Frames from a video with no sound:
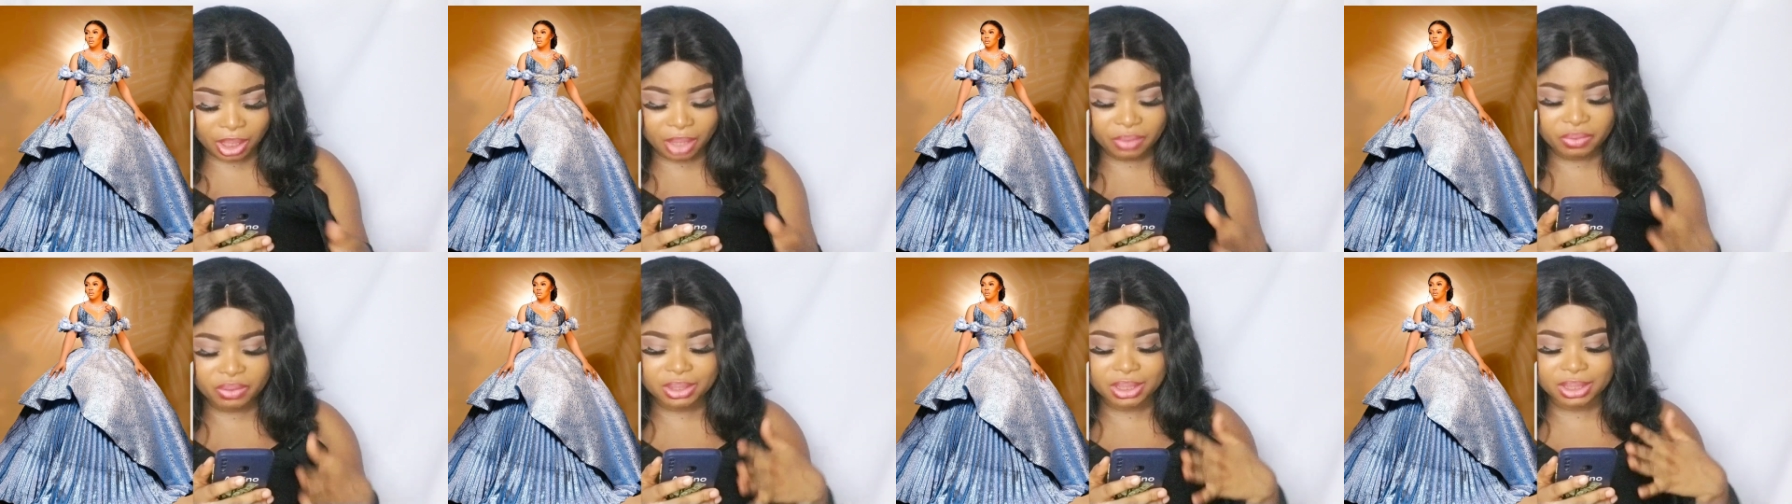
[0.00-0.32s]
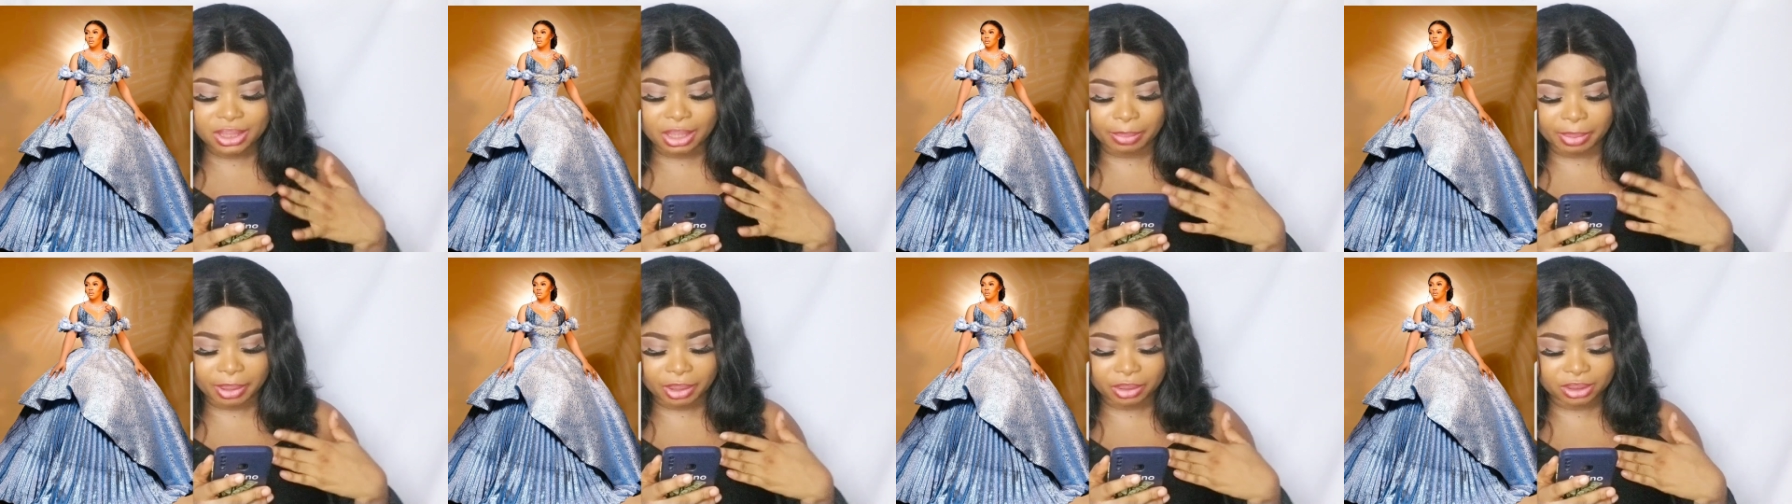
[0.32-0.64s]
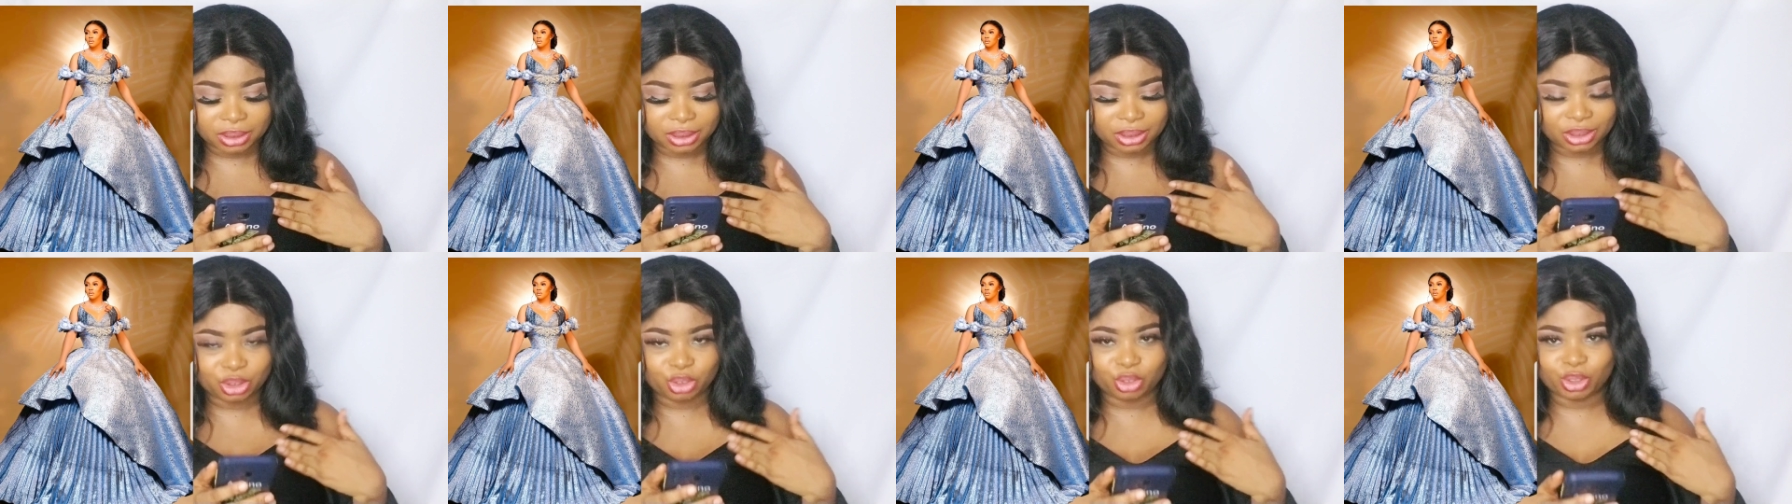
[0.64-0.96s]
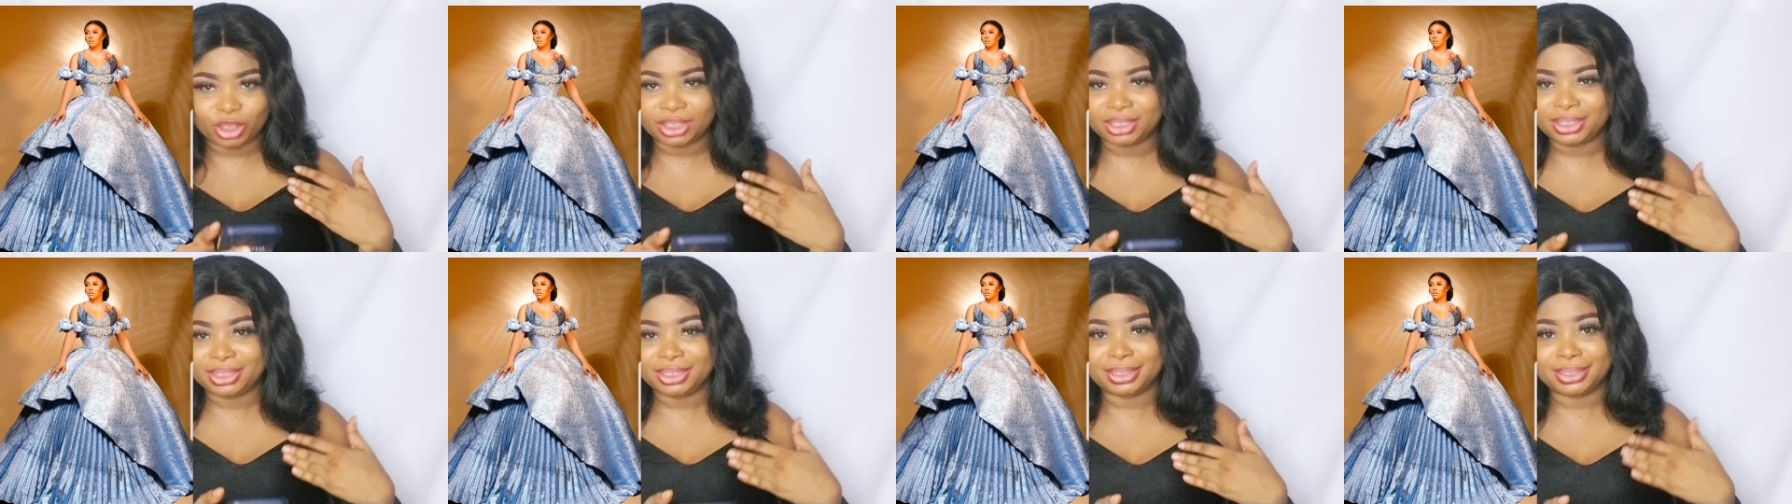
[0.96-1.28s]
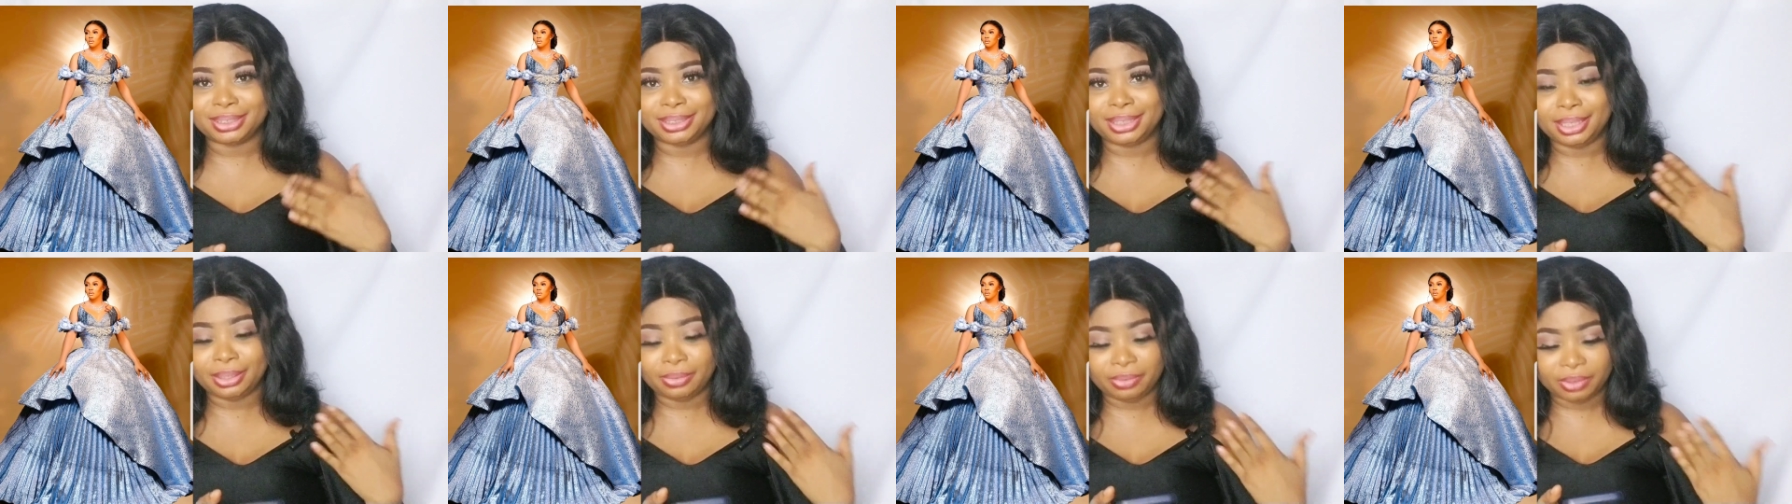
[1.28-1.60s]
Everything about this dress
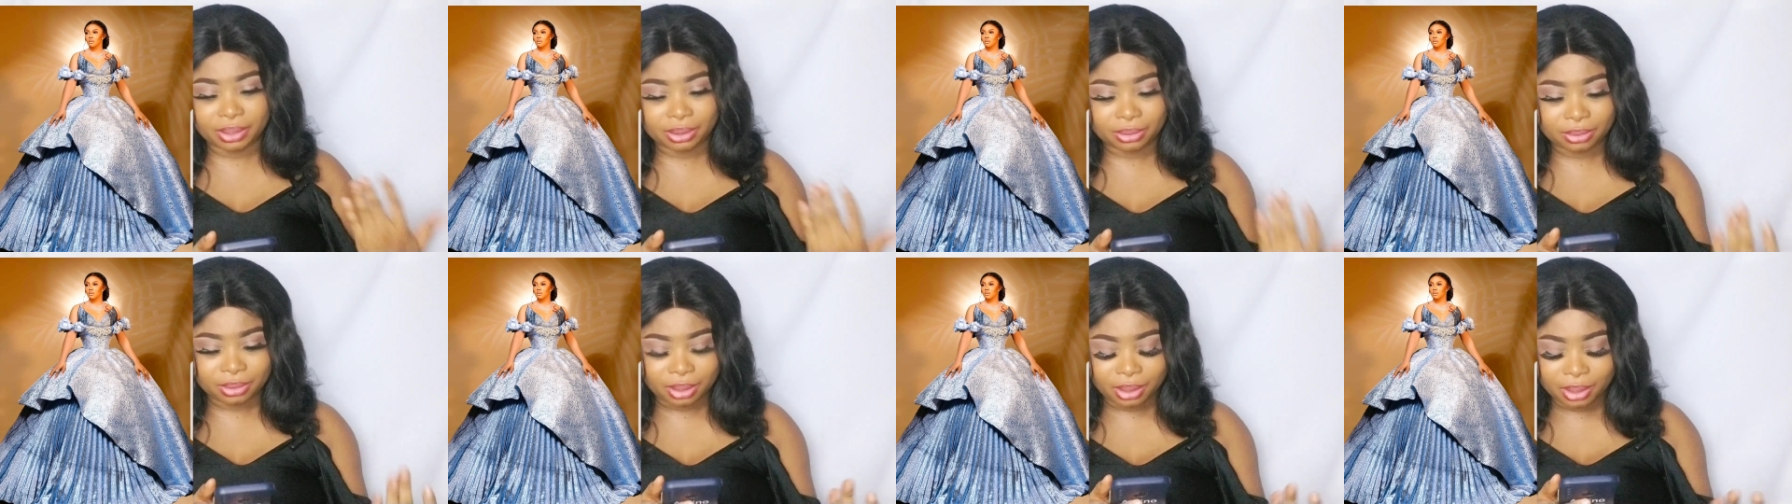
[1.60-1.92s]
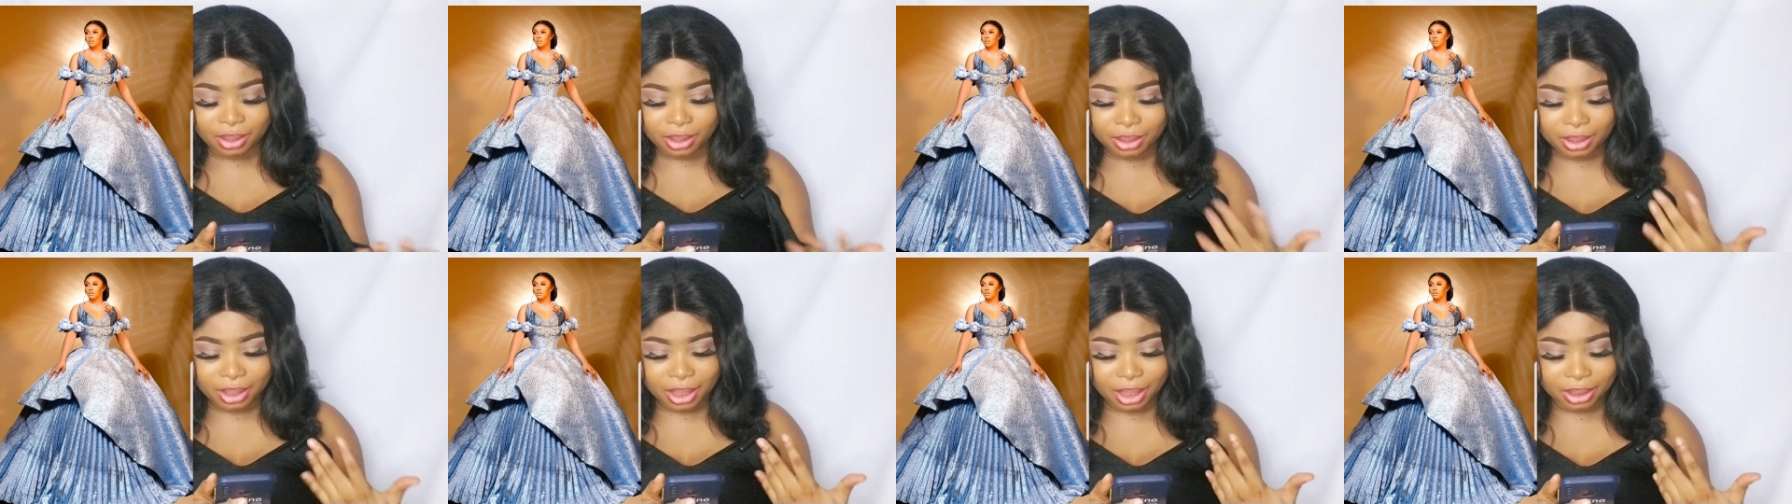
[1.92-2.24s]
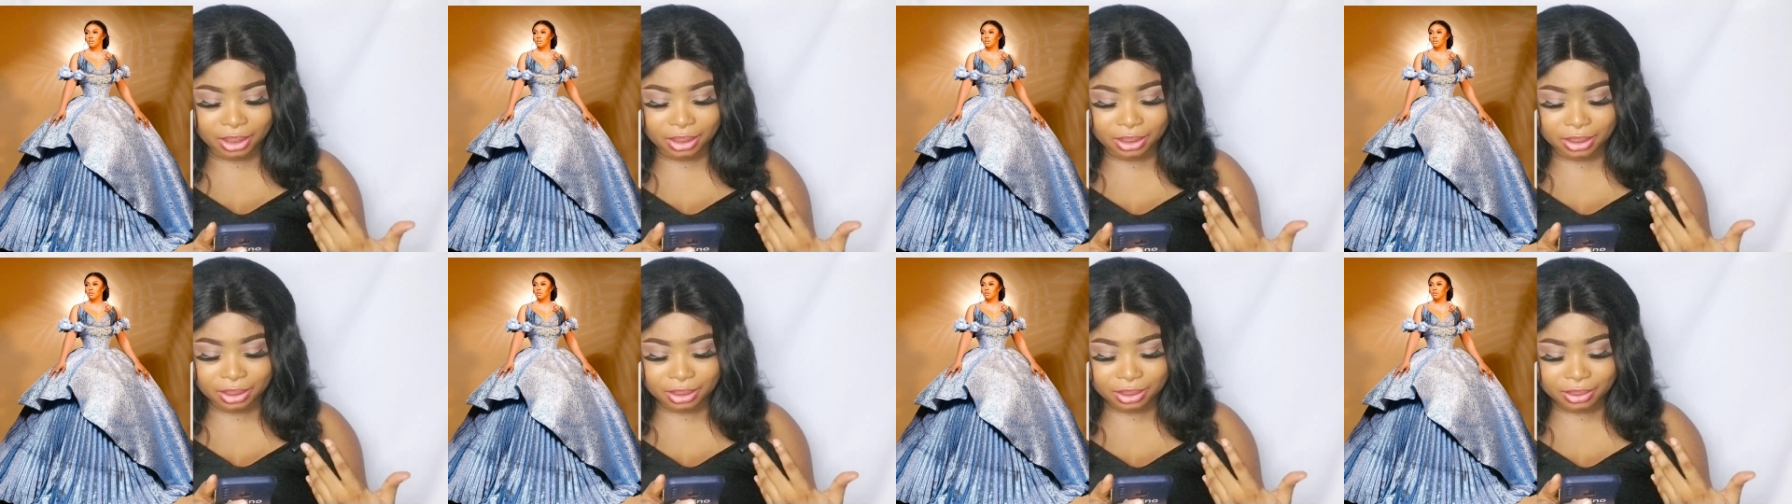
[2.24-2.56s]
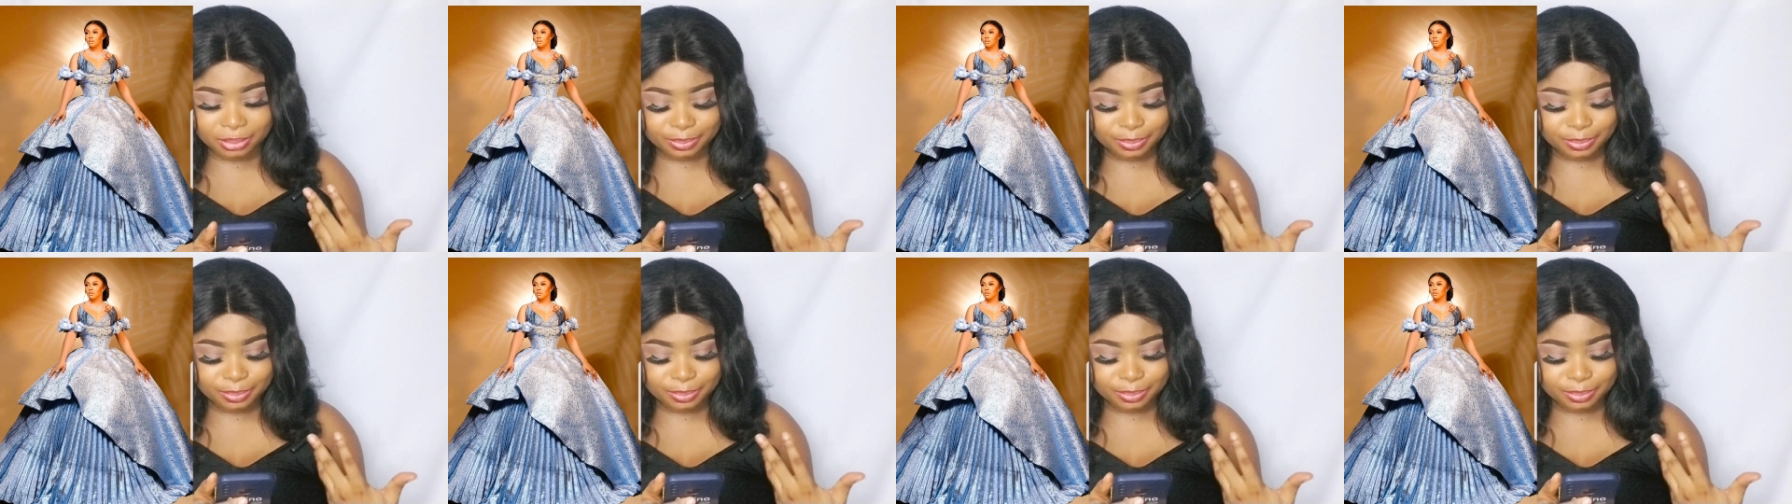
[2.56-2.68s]
is giving. Like,